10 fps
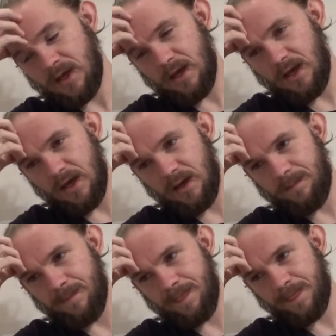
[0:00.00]

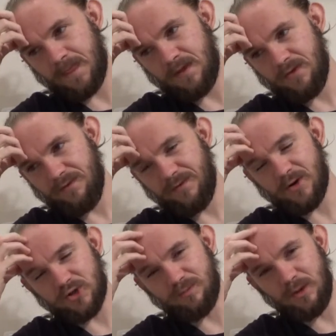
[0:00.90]
um, the
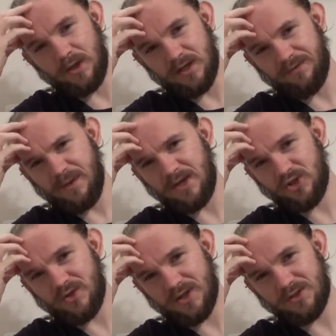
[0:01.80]
First Blood. I've
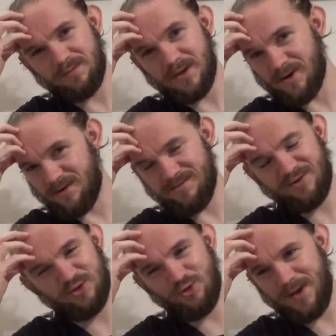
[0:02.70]
mentioned this beer
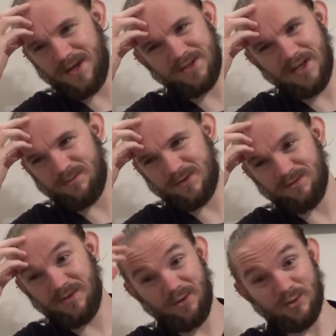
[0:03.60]
so many times
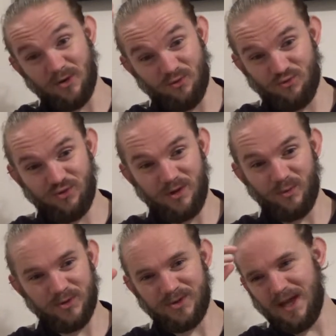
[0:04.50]
in videos, I really
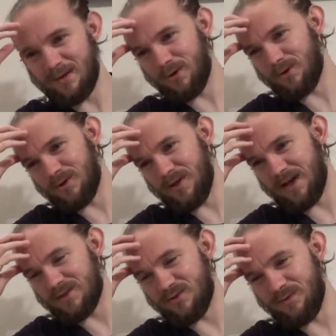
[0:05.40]
want to get a bottle of
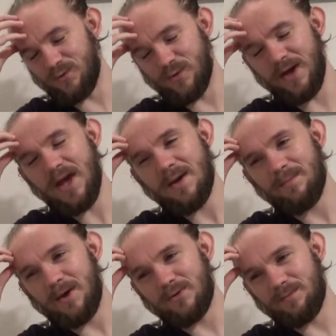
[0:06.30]
that to review it.
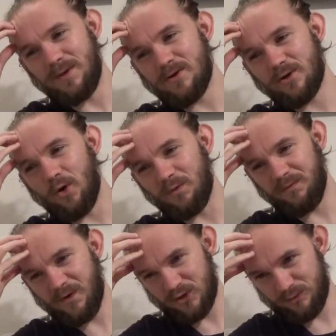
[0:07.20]
But it was a beer called
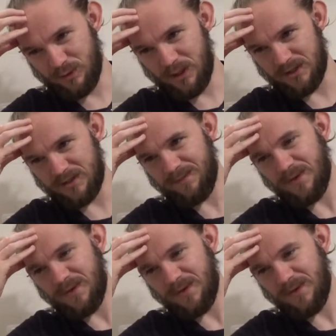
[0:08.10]
First Blood